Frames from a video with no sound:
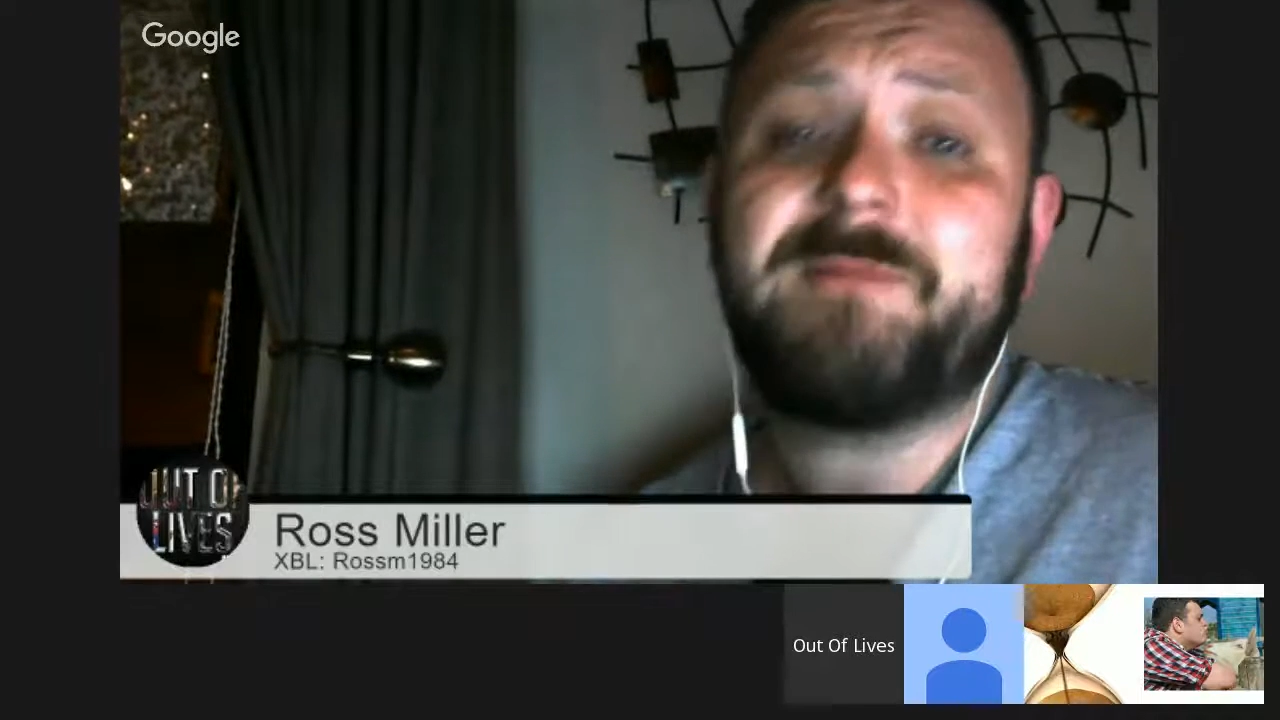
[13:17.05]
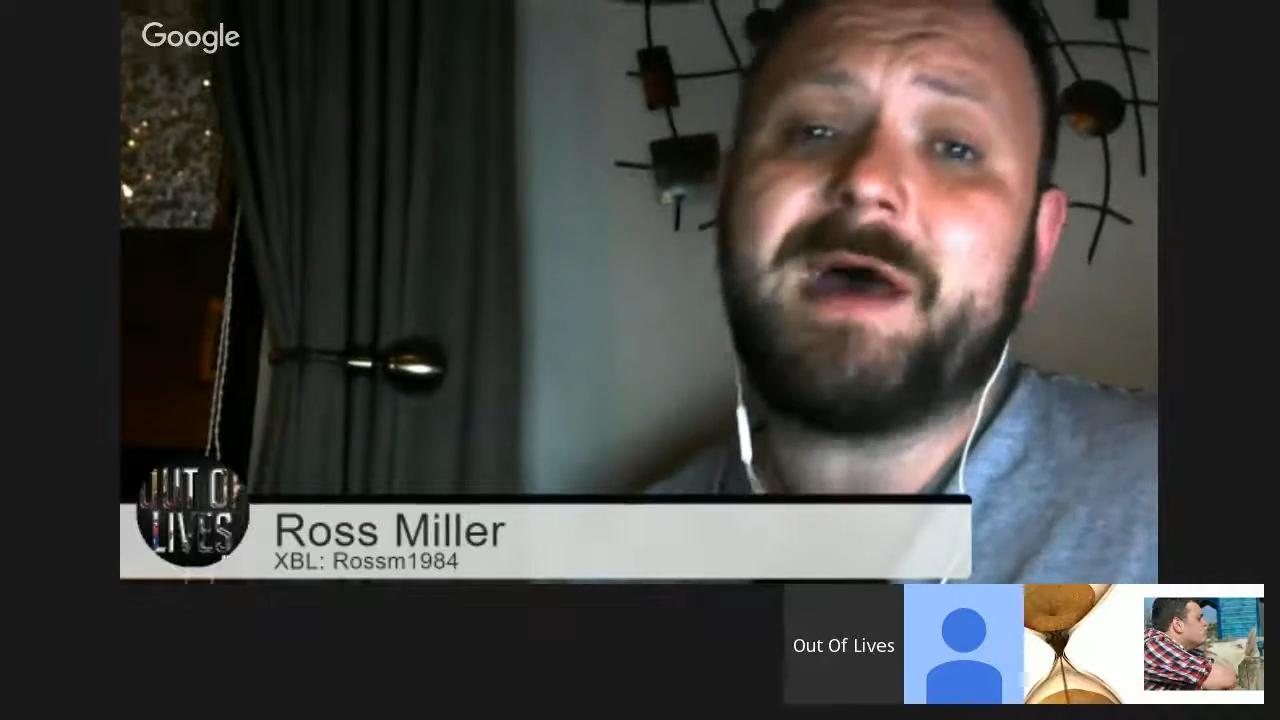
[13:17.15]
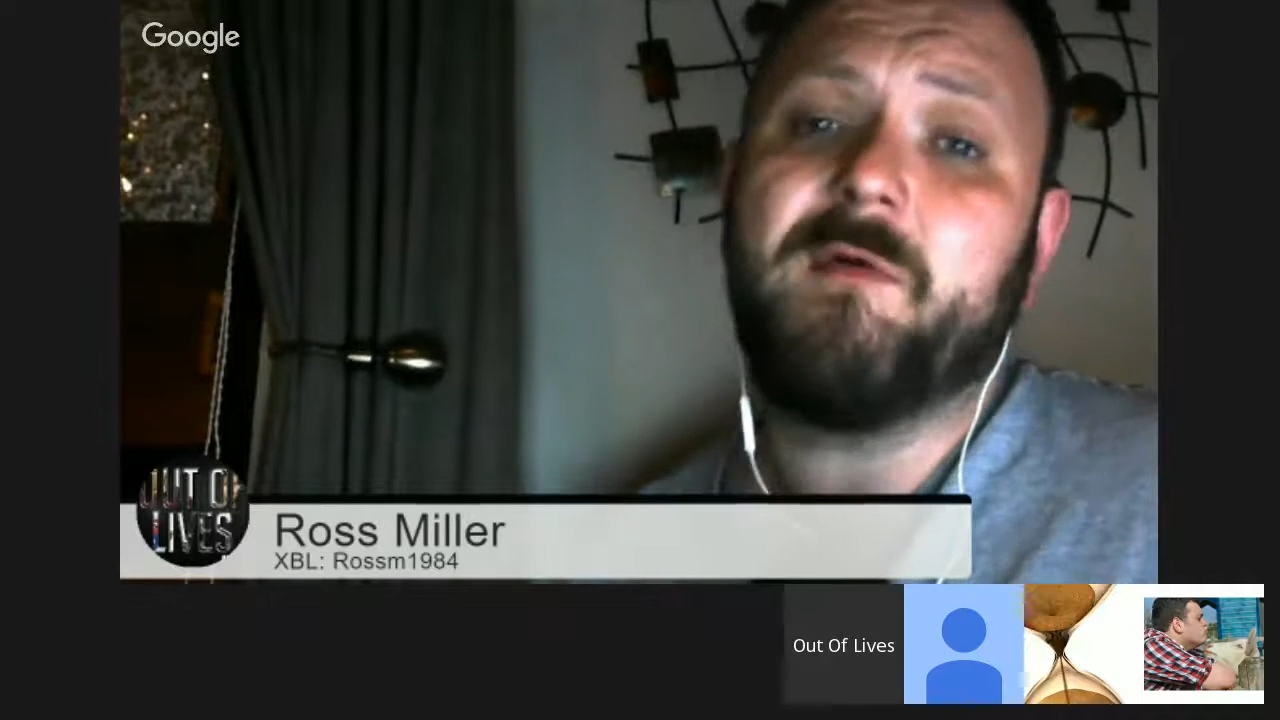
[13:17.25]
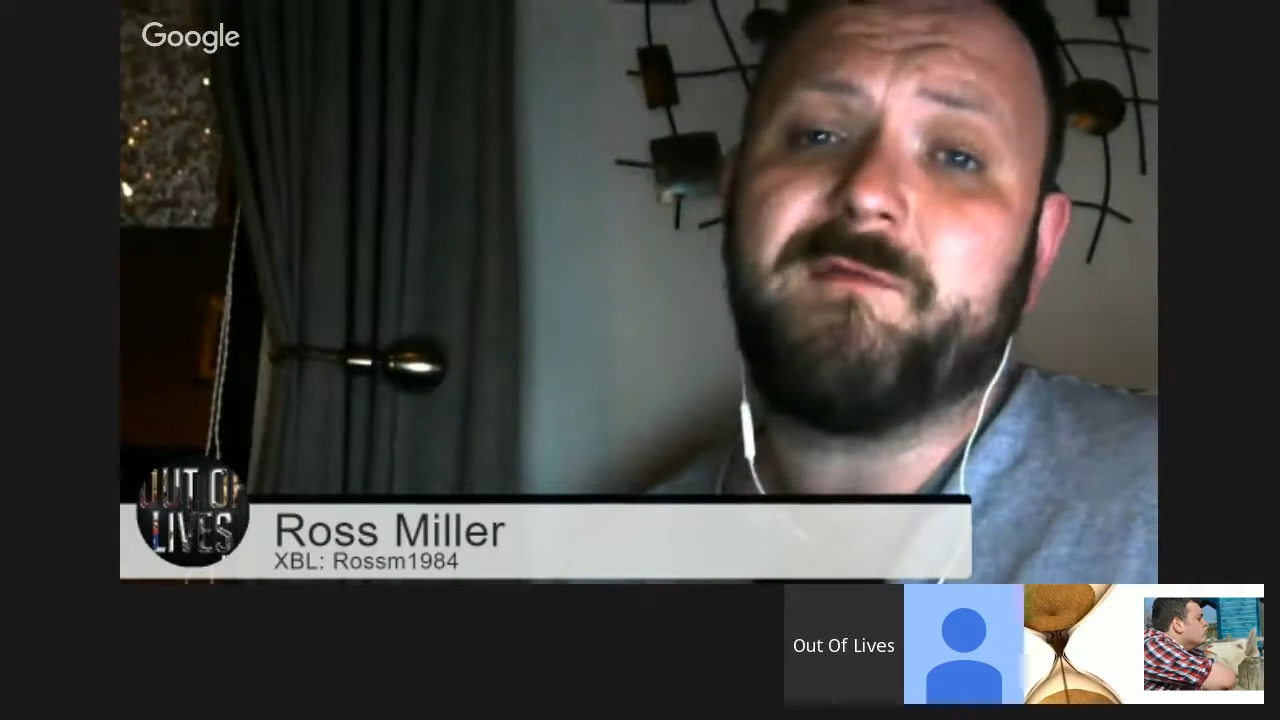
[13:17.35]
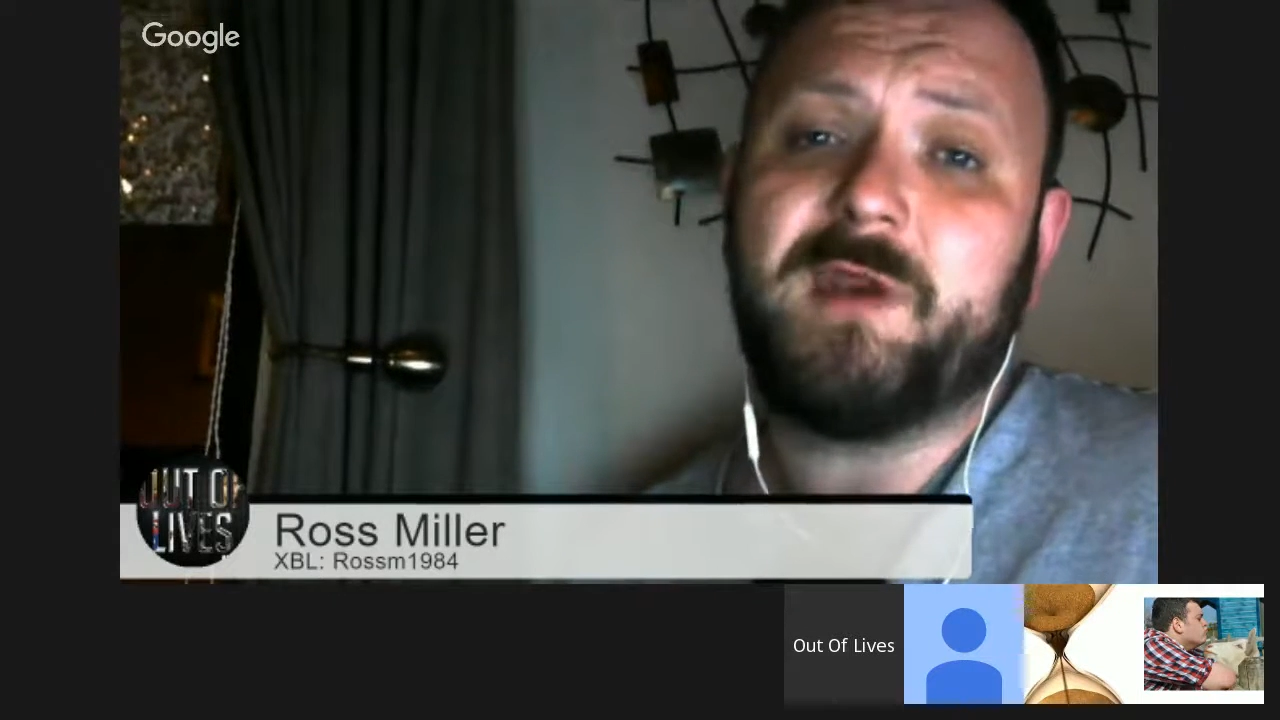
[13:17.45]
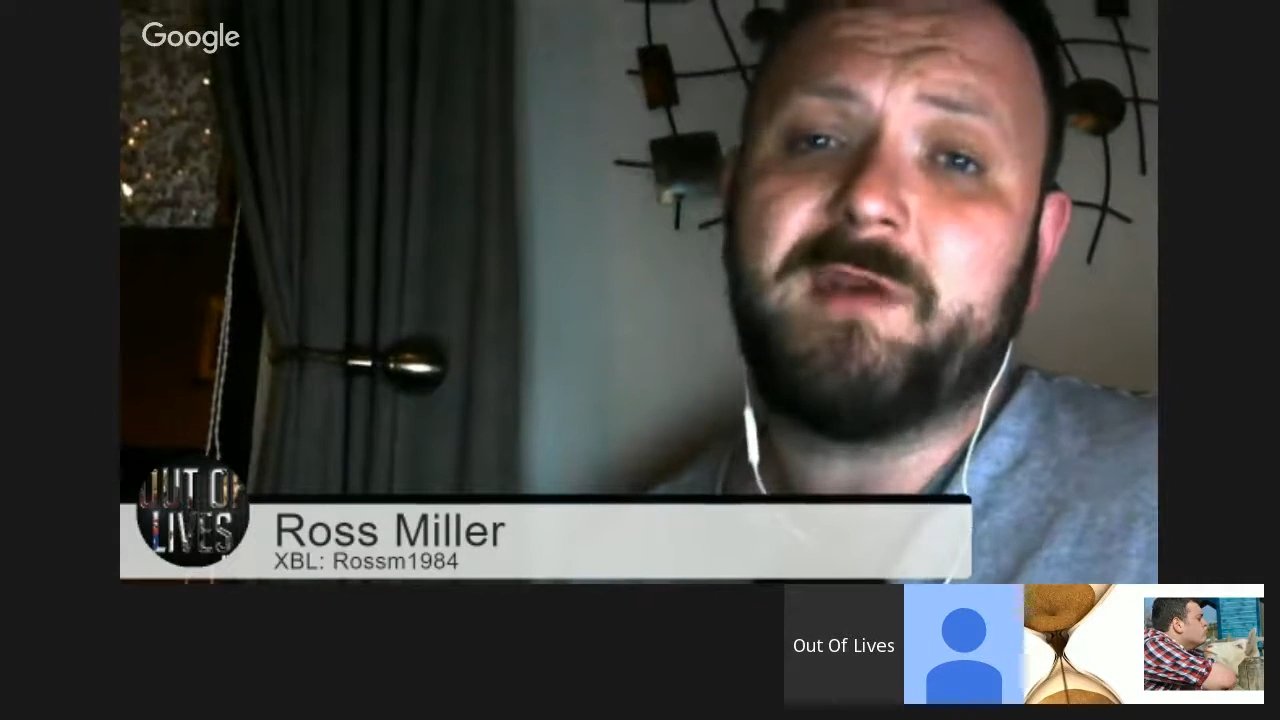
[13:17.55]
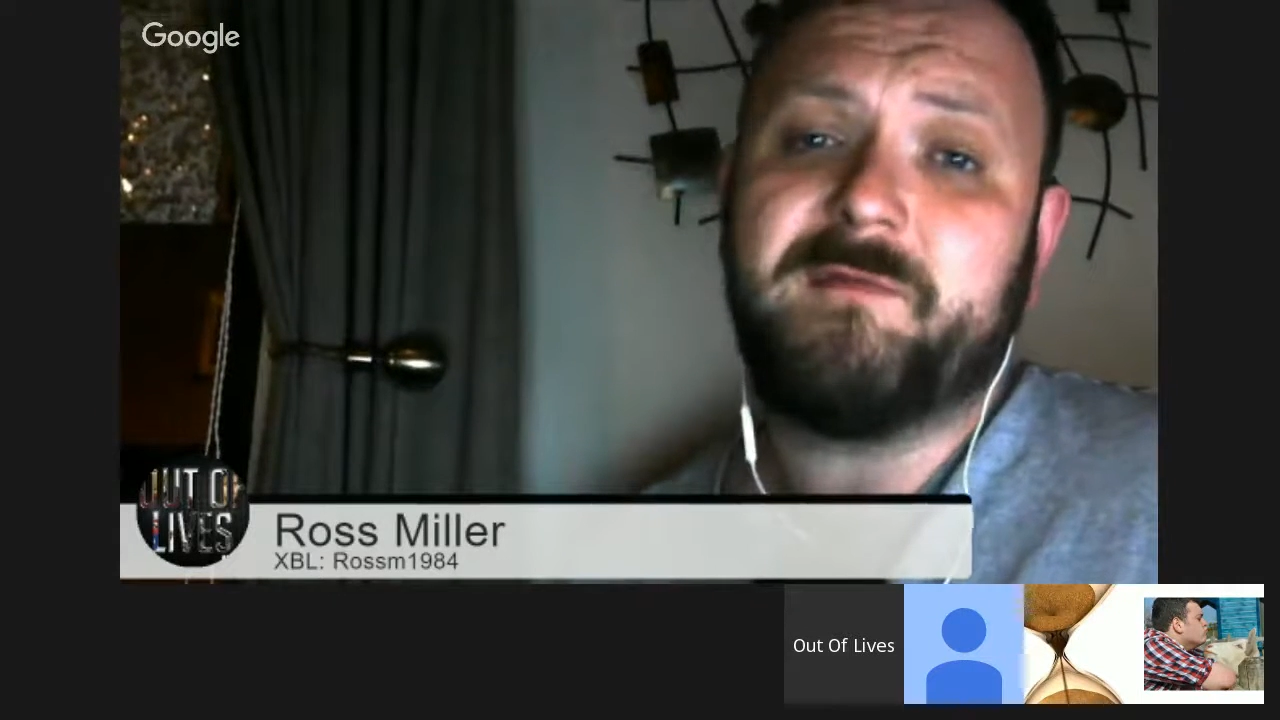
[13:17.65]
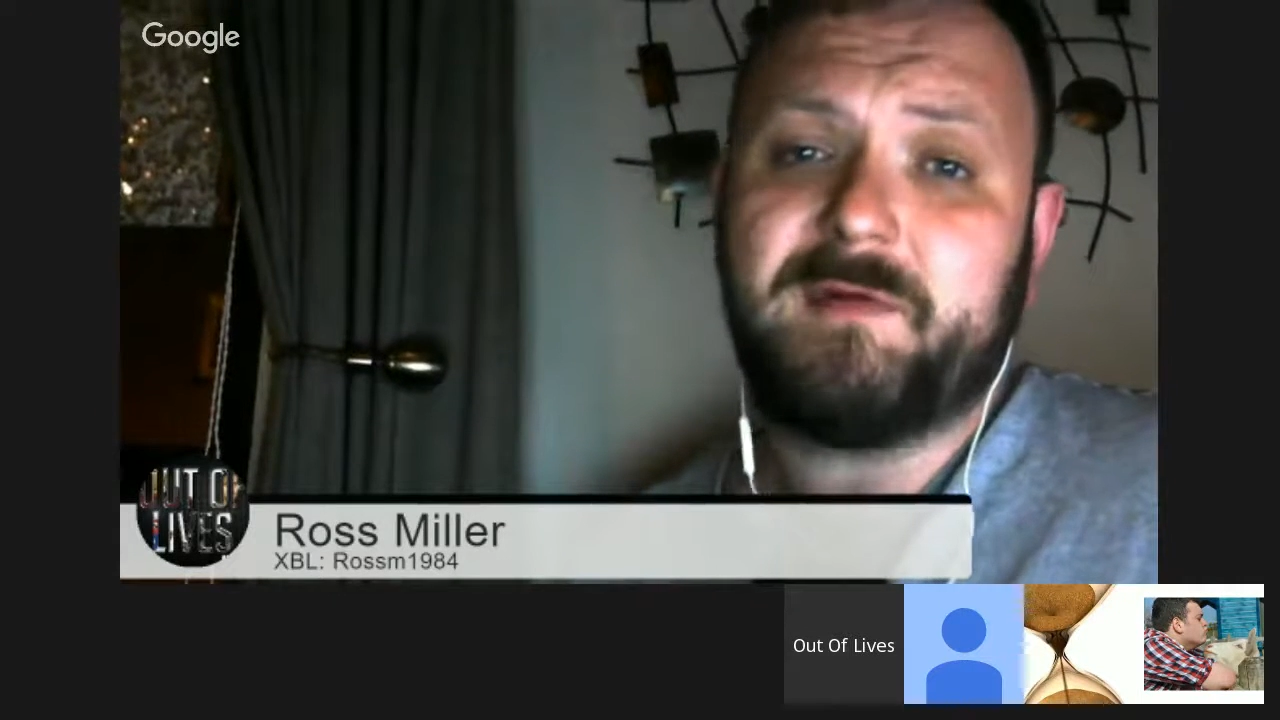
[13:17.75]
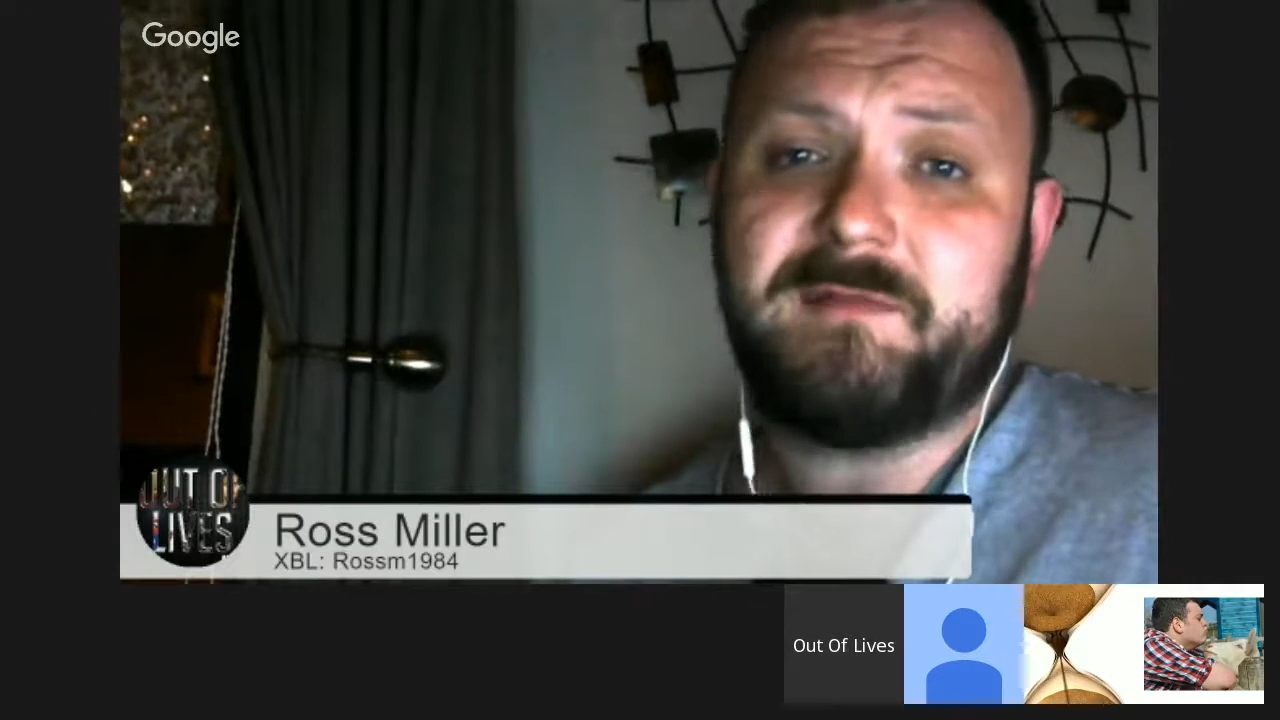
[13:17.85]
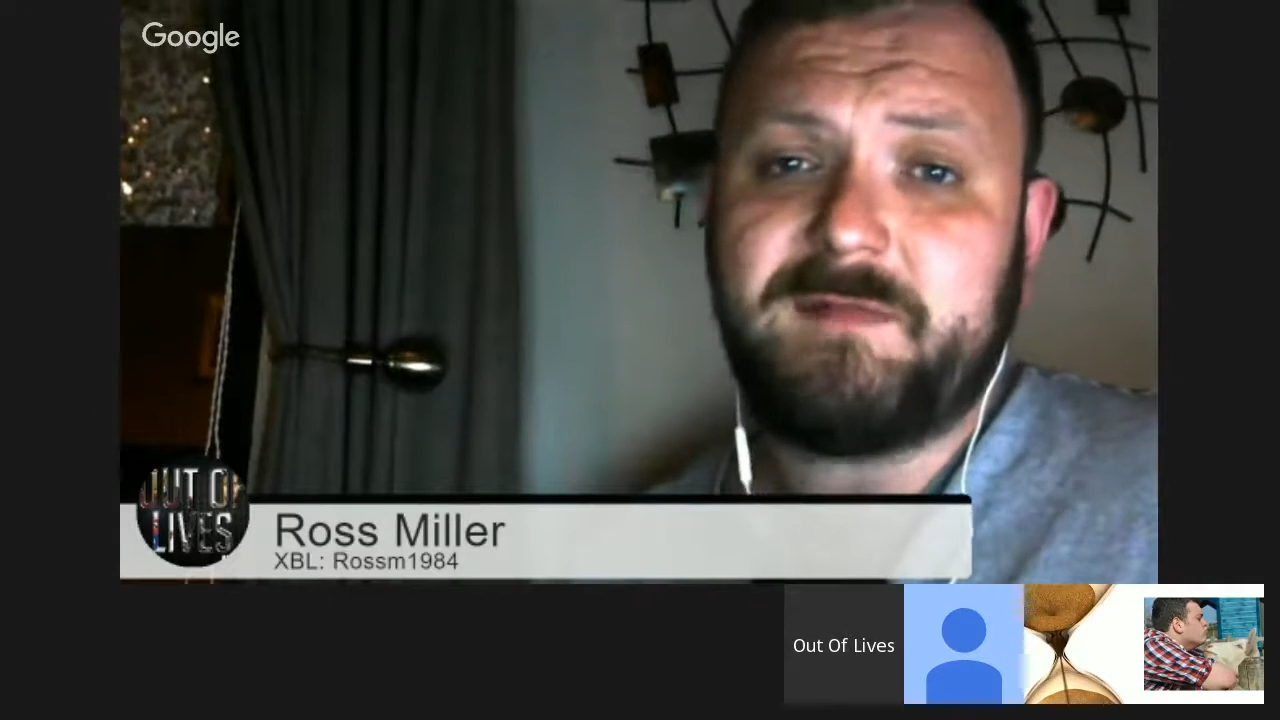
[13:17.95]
Battlefront for